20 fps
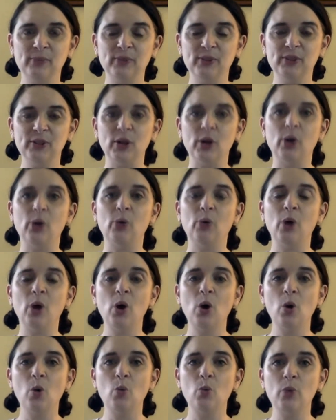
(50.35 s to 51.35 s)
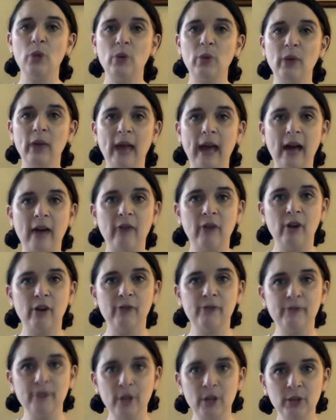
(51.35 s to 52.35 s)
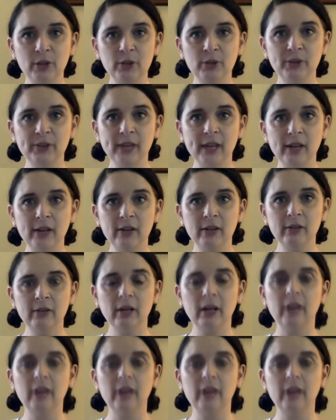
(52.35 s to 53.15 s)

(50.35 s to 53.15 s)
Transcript: So we will have our fall newsletter